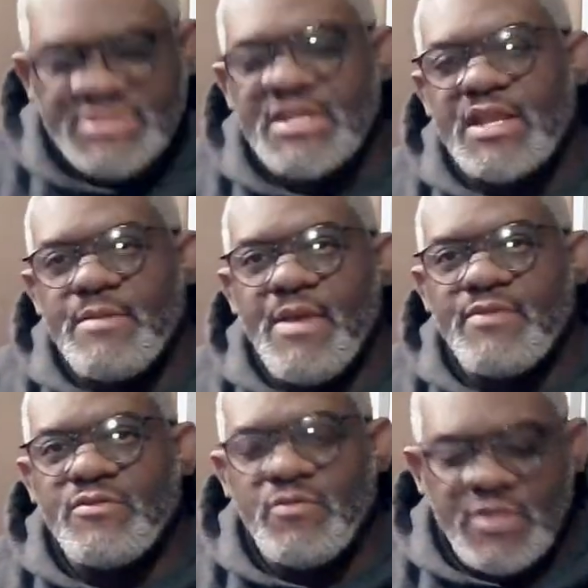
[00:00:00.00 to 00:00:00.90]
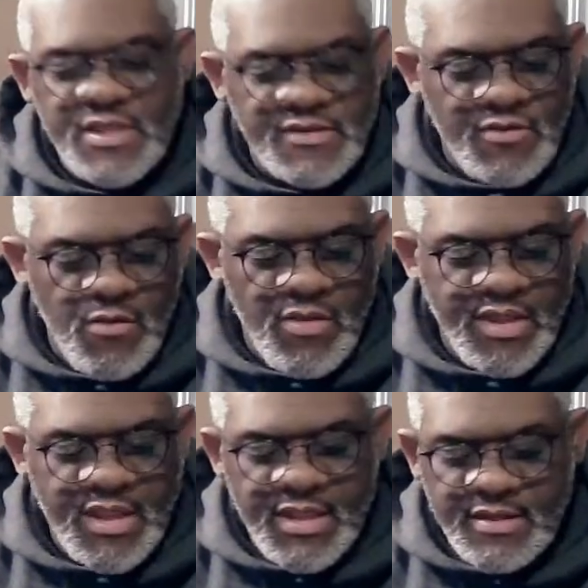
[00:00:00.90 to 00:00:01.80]
thinking about doing is
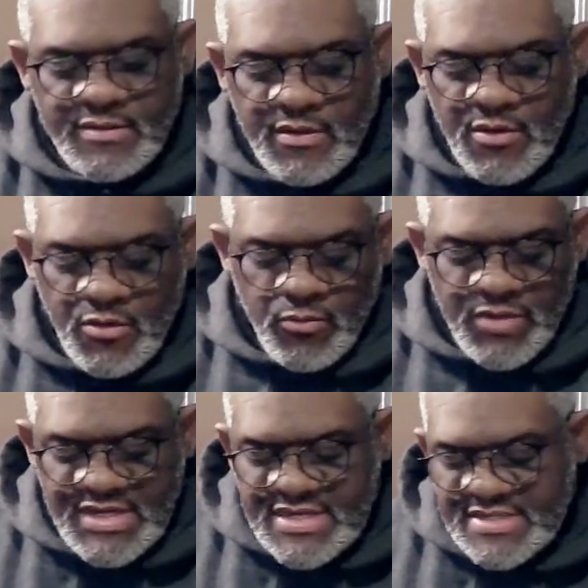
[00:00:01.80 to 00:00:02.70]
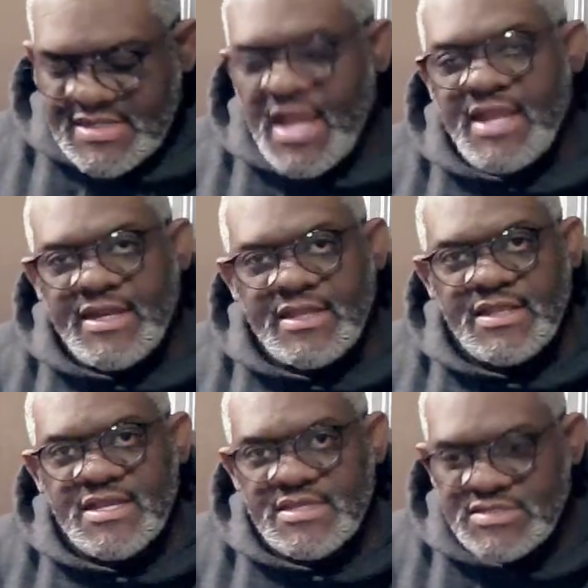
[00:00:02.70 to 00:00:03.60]
going and redesigning
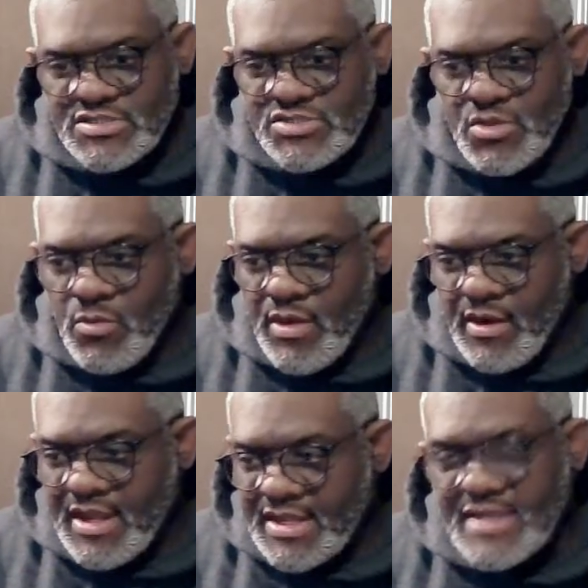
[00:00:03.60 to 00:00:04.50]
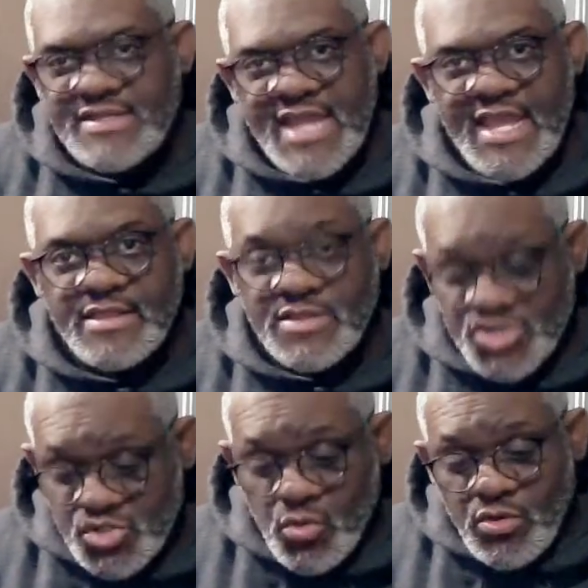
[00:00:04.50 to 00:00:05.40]
this to where it can take the
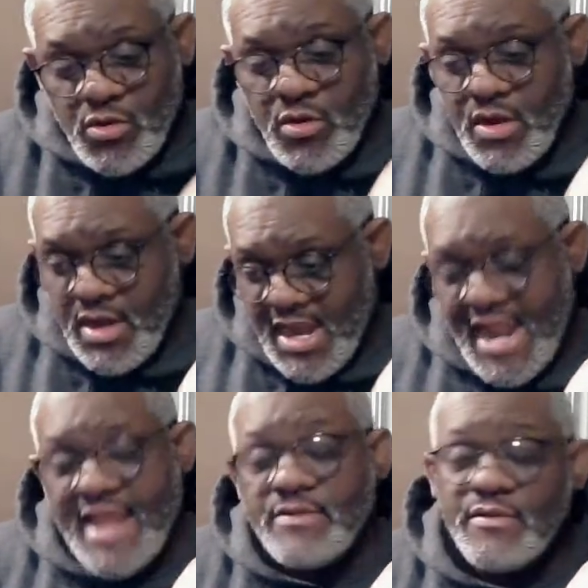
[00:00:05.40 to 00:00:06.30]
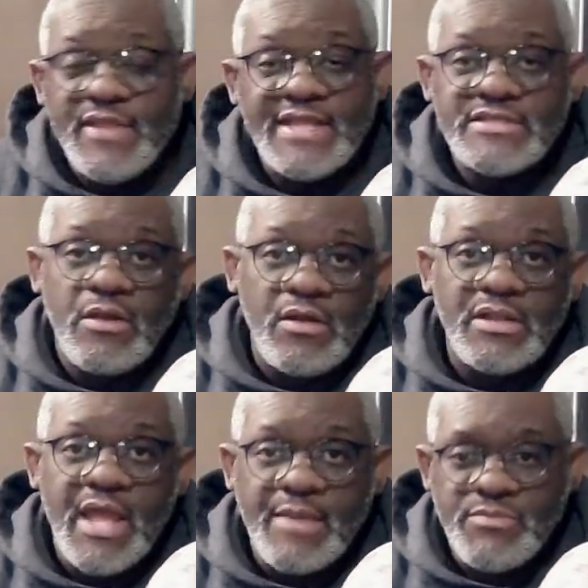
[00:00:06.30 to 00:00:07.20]
shorter handle that's
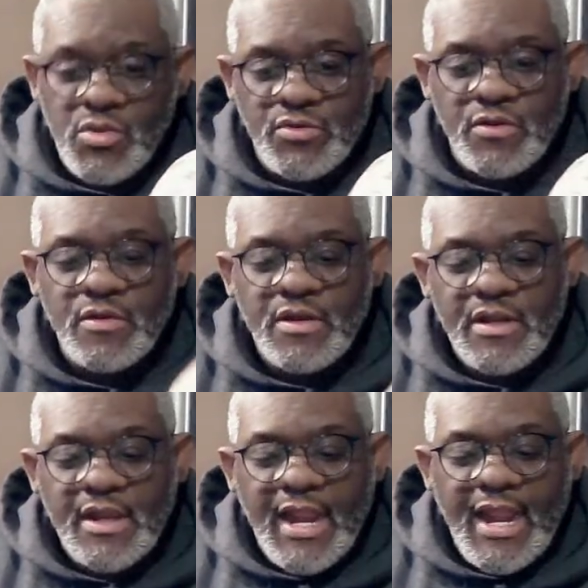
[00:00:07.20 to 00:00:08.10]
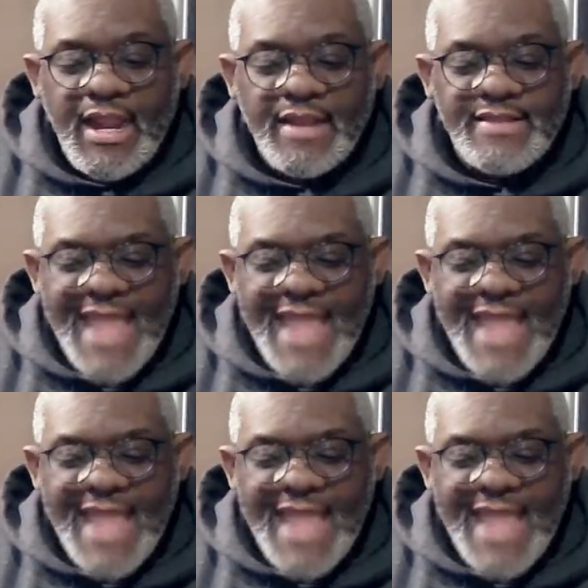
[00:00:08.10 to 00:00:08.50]
on like Mjolnir. And